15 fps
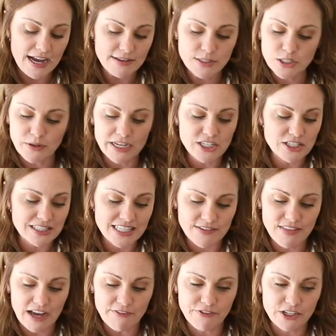So I just
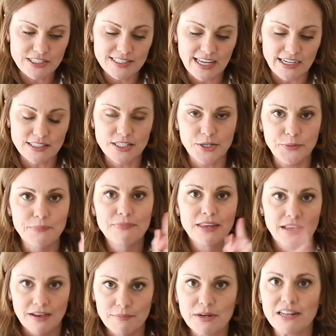leave that for a sec. So
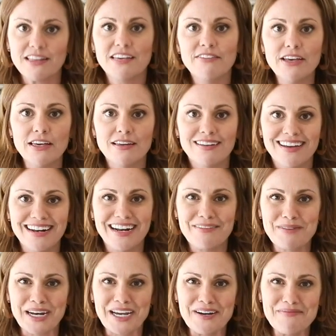I'm gonna leave it and
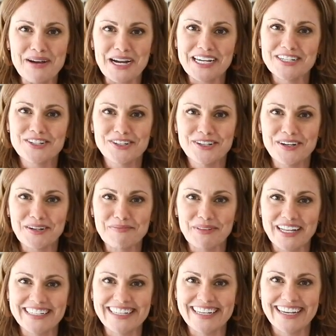I'm gonna come back and show you how to
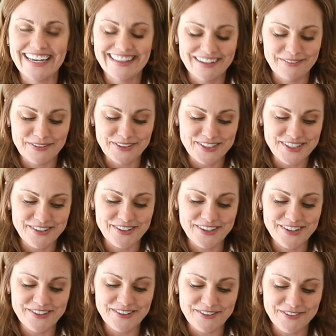blend it, and then we'll show
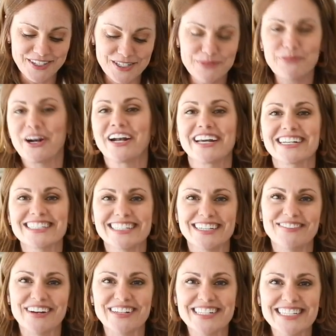you the finished product
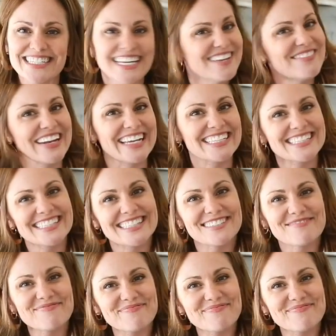in about 10 minutes.